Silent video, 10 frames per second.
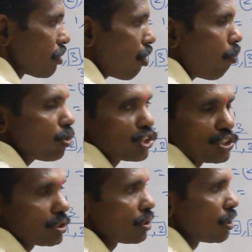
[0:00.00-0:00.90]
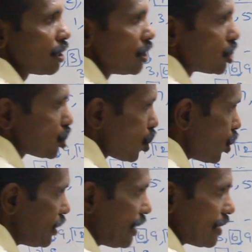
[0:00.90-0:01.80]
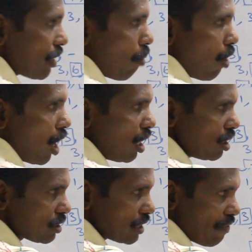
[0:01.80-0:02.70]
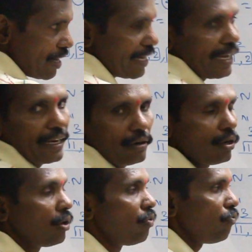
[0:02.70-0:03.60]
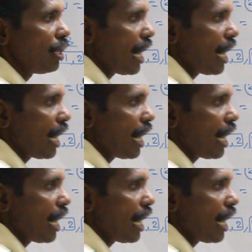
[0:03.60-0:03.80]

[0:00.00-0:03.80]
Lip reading: composite. So in these among 17 we